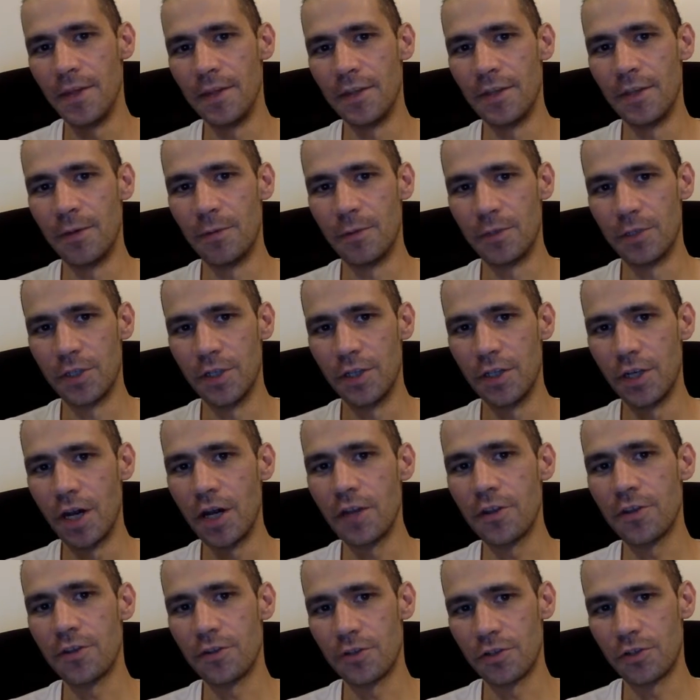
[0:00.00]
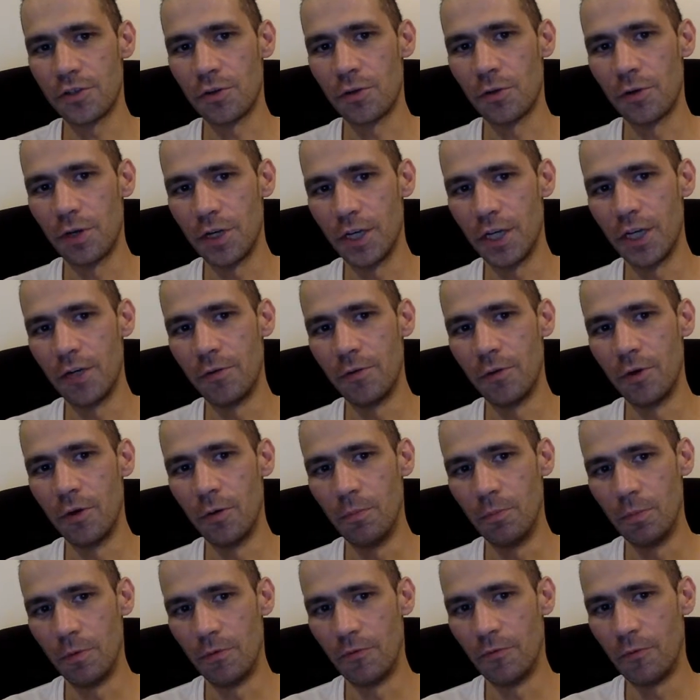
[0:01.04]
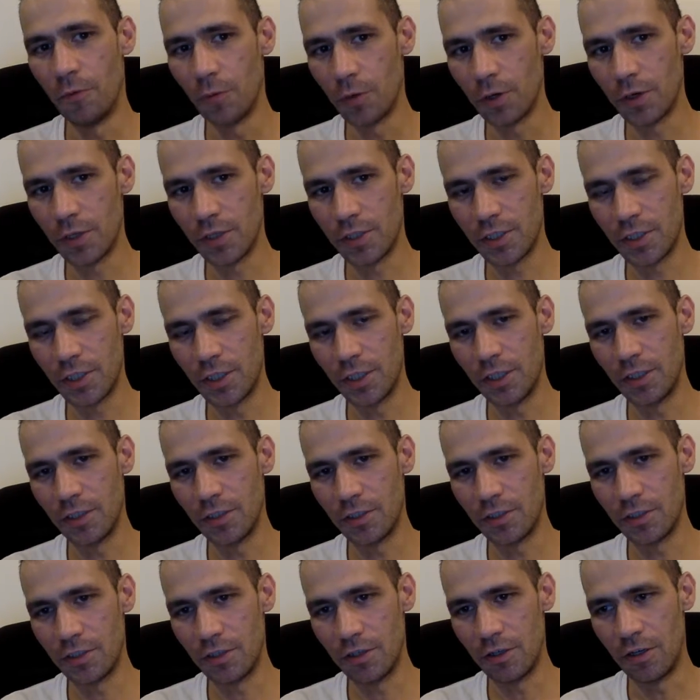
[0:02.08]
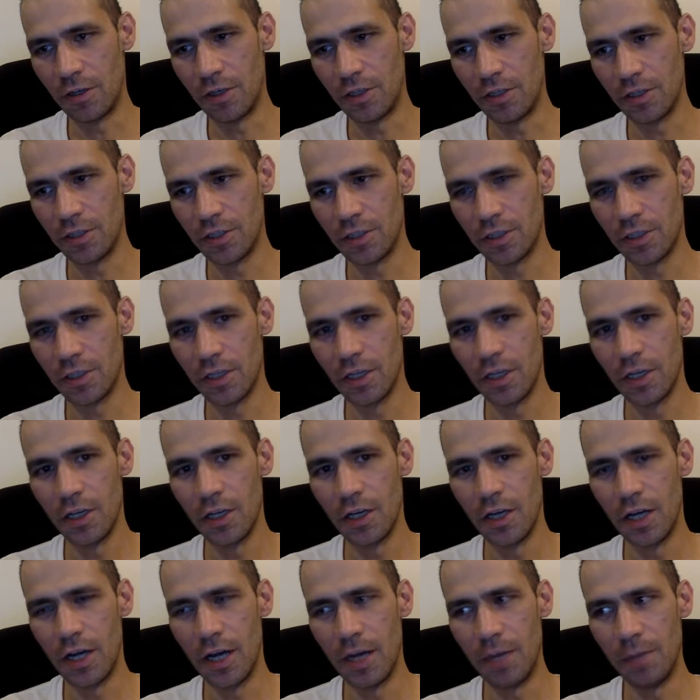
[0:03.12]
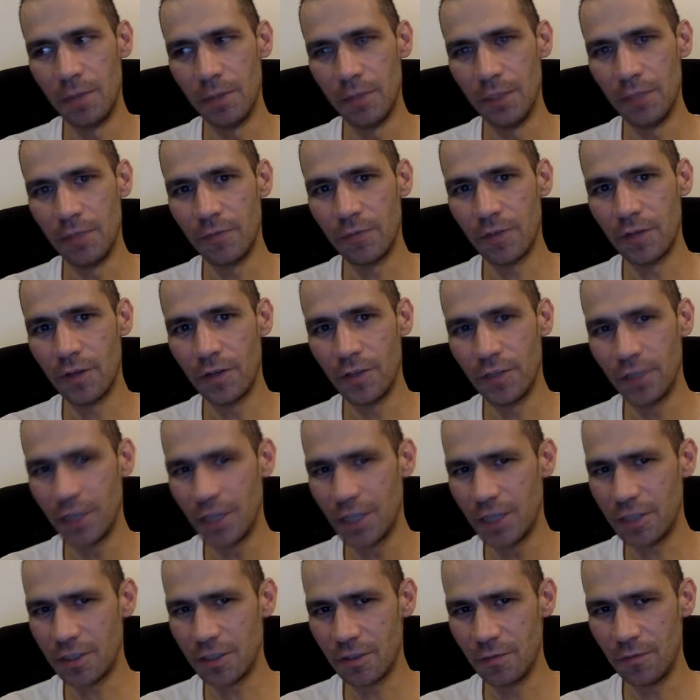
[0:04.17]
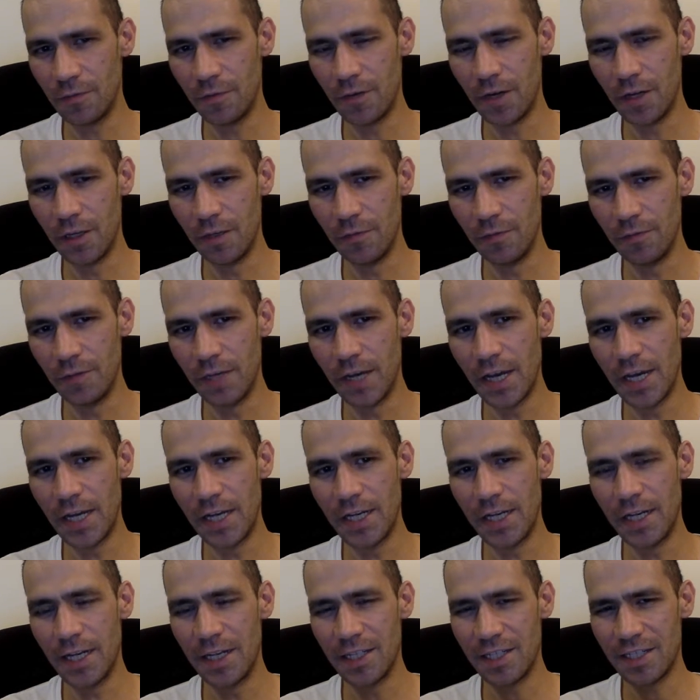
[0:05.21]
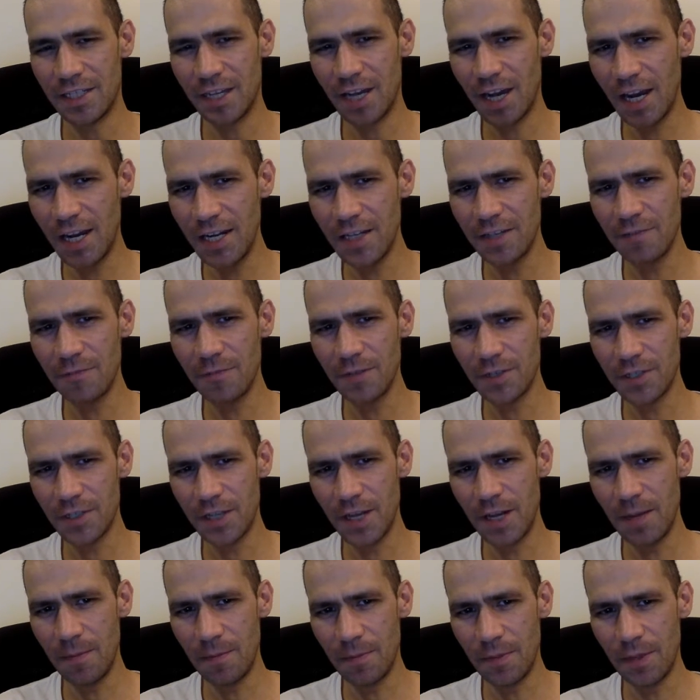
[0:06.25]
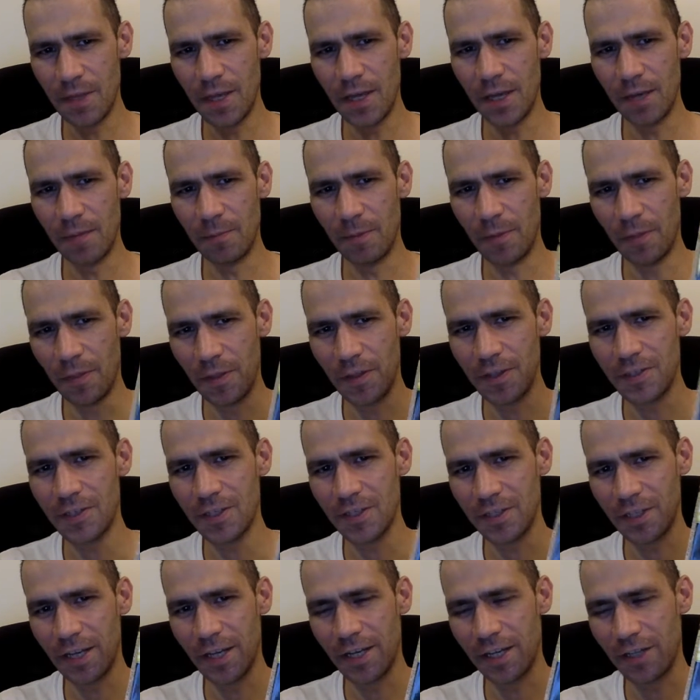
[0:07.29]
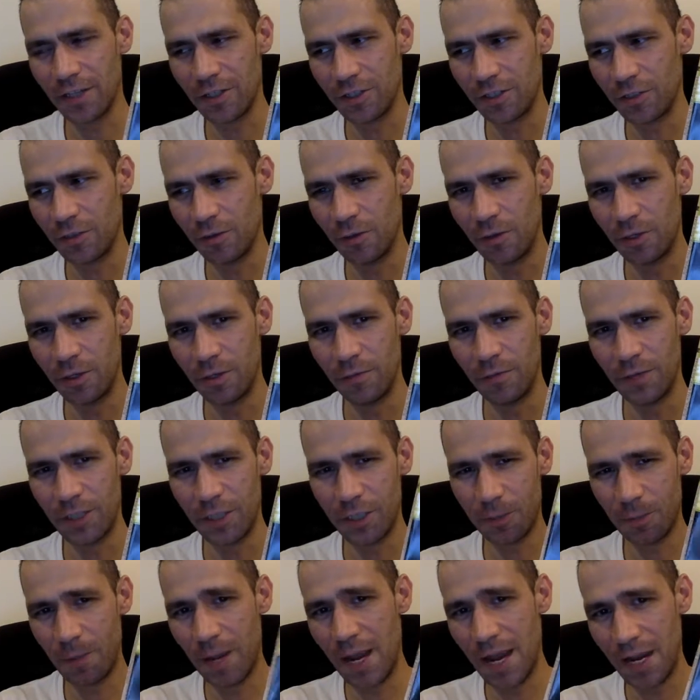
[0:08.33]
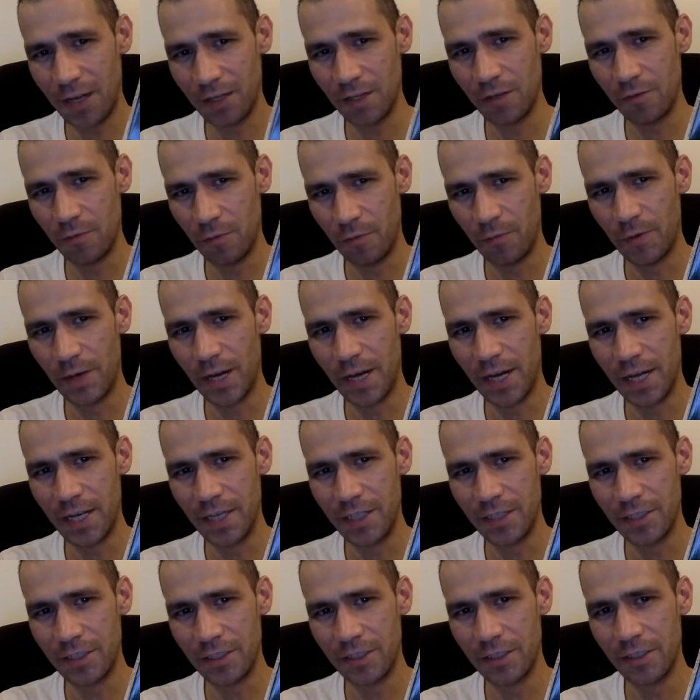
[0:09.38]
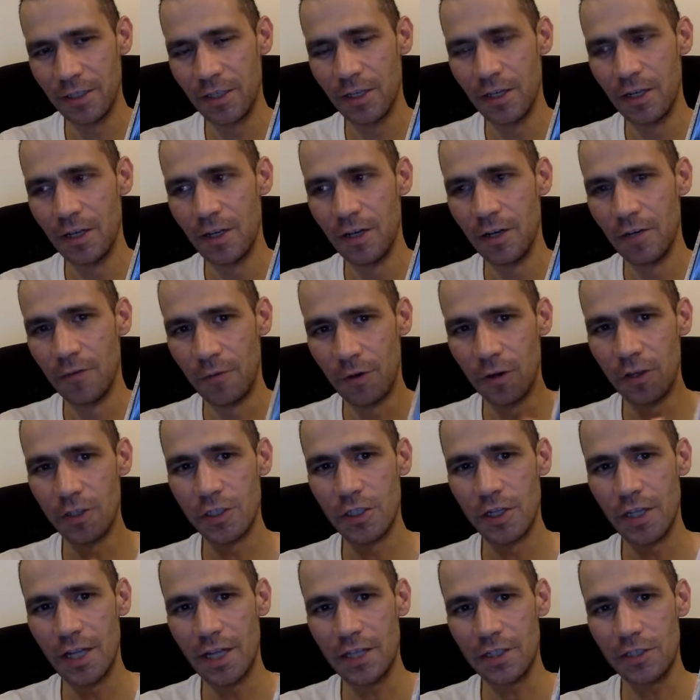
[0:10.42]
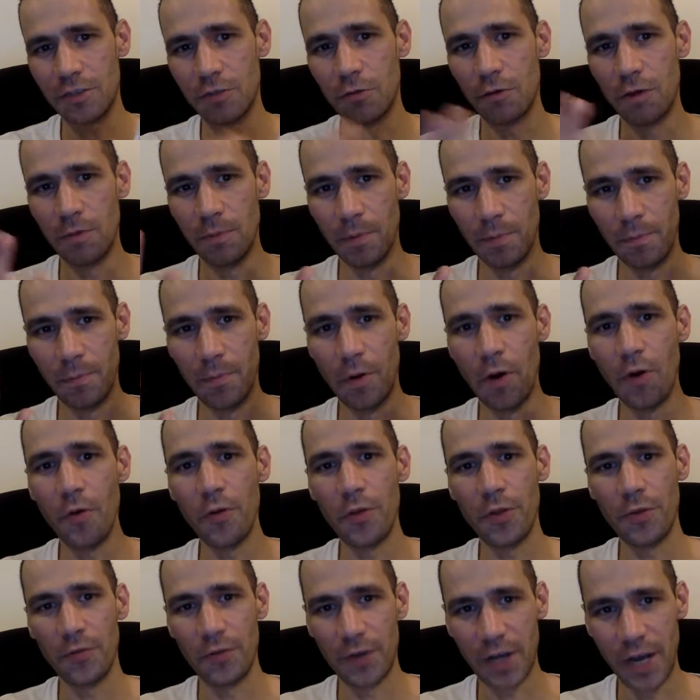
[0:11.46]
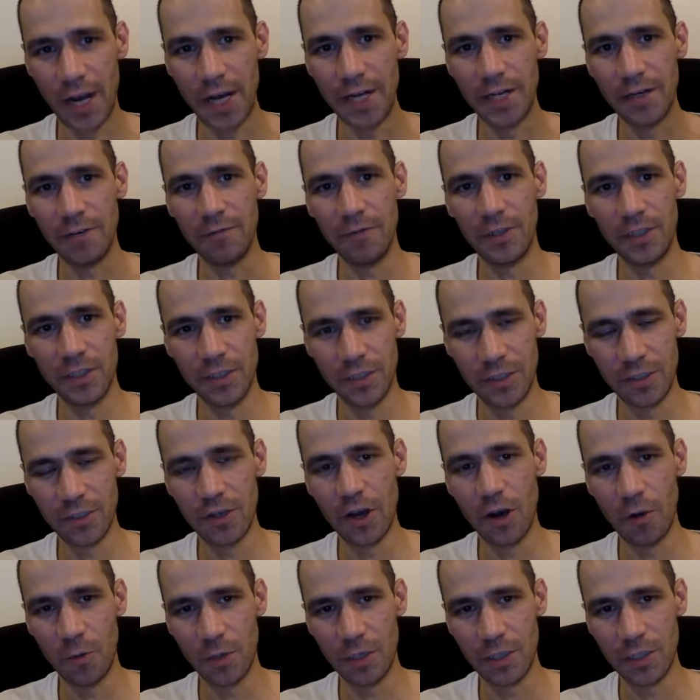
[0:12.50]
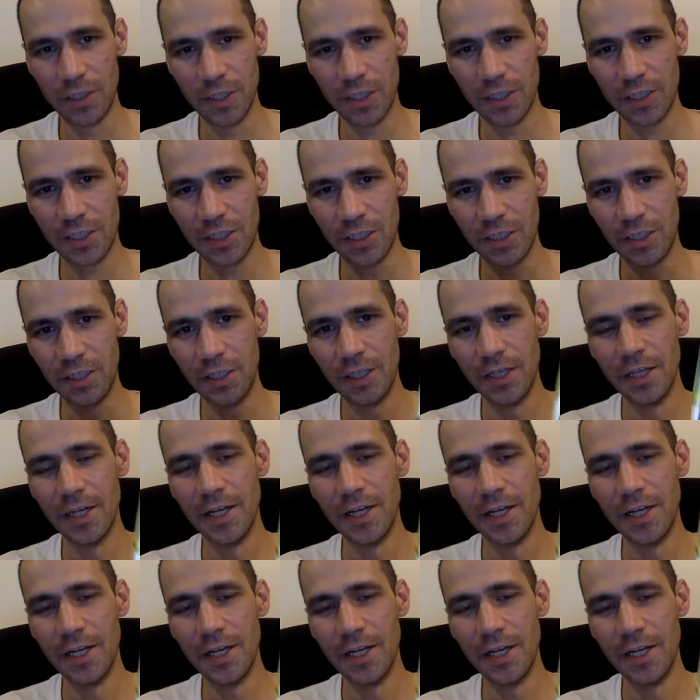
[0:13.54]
there was another story he wrote before City and the Stars, I believe, called Against the Fall of Night, and it's kind of the same thing, but this is like a sort of expanded, revised version of that story, but both have kind of coexisted.